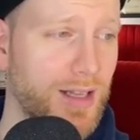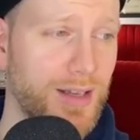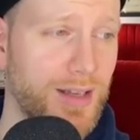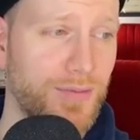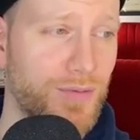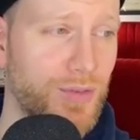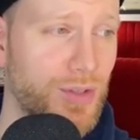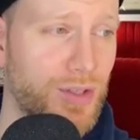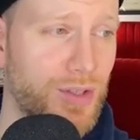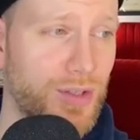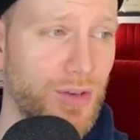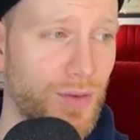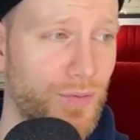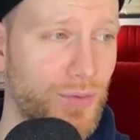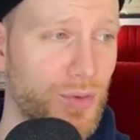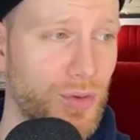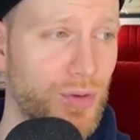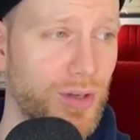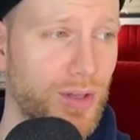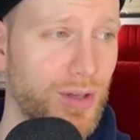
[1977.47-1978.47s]
If you if
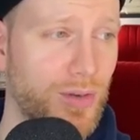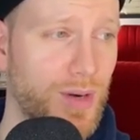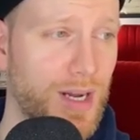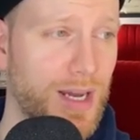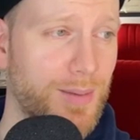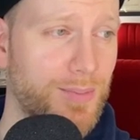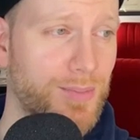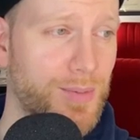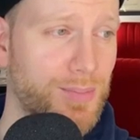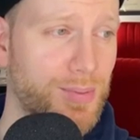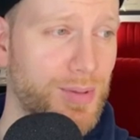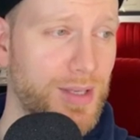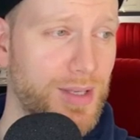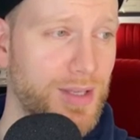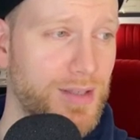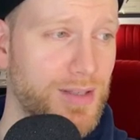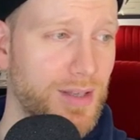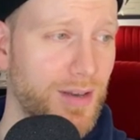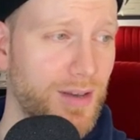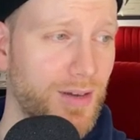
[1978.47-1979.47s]
you could have grabbed the
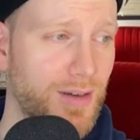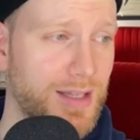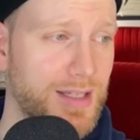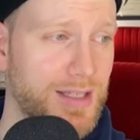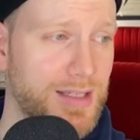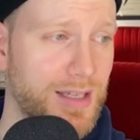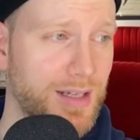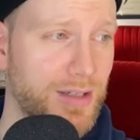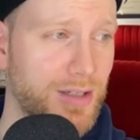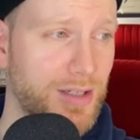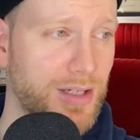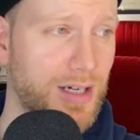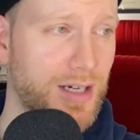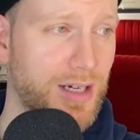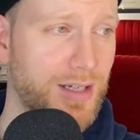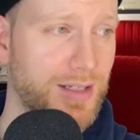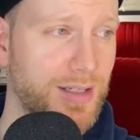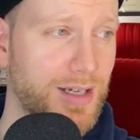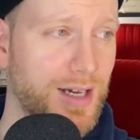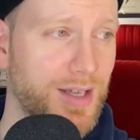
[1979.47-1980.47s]
piece at
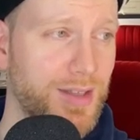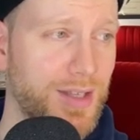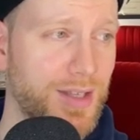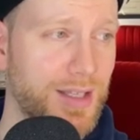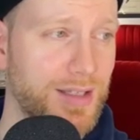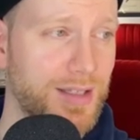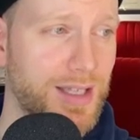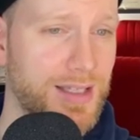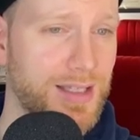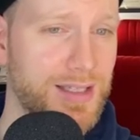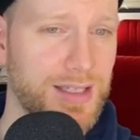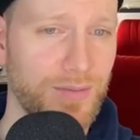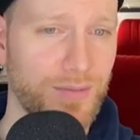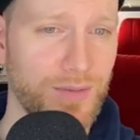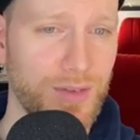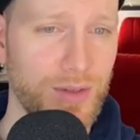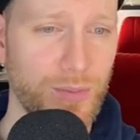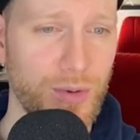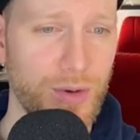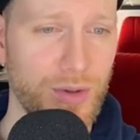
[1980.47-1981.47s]
DesignerCon, I think that's
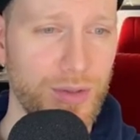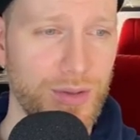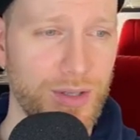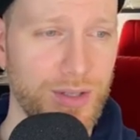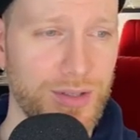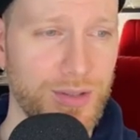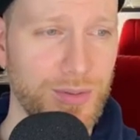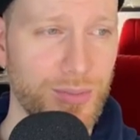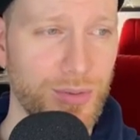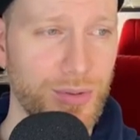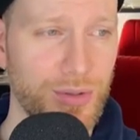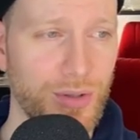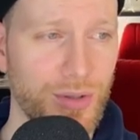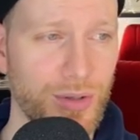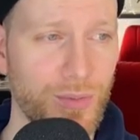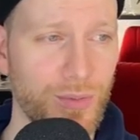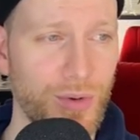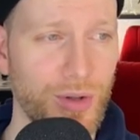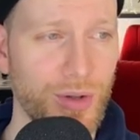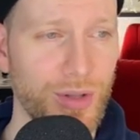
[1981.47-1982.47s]
definitely worth it to put it on
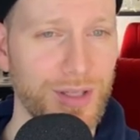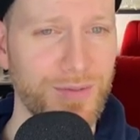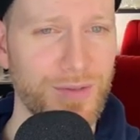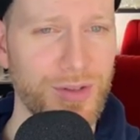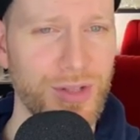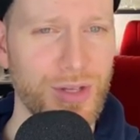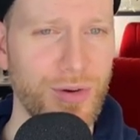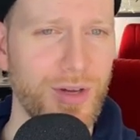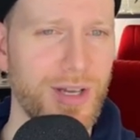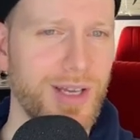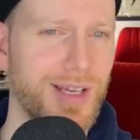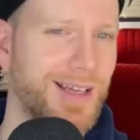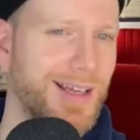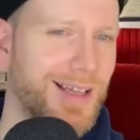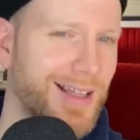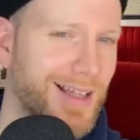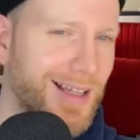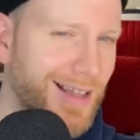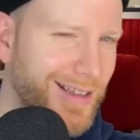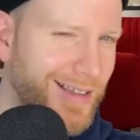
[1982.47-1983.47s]
a wall. Even though
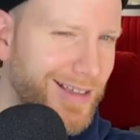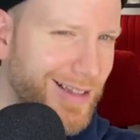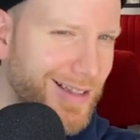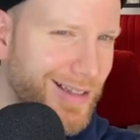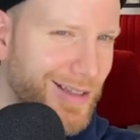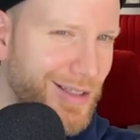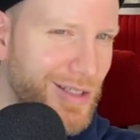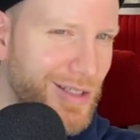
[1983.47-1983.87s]
a little